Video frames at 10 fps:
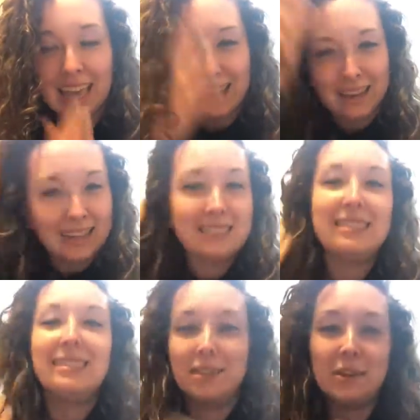and
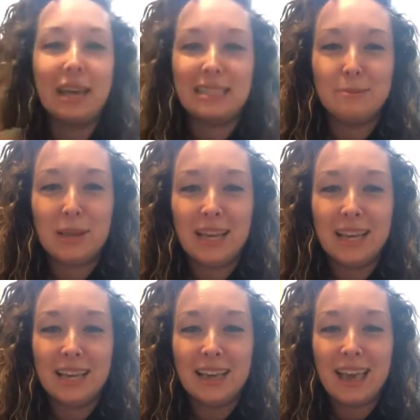still gets me
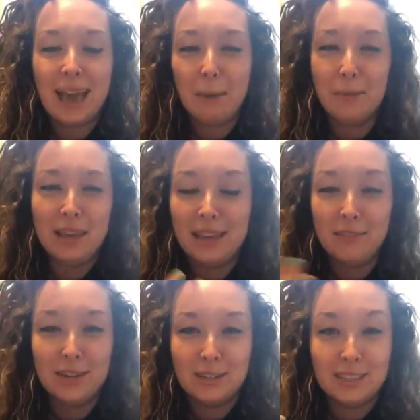me happy
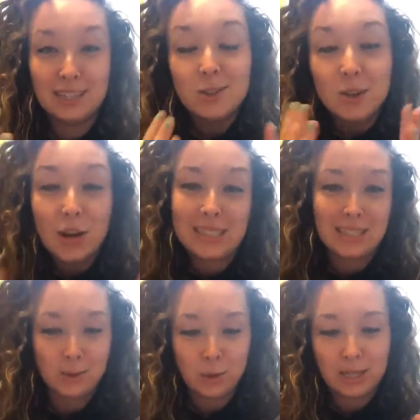even in this
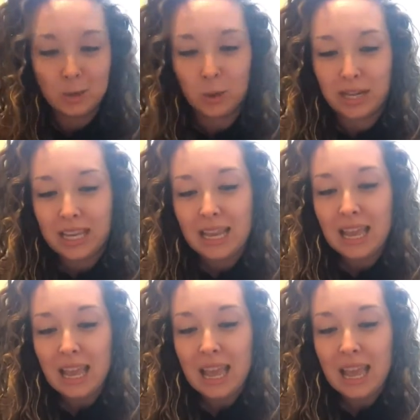crazy 2020.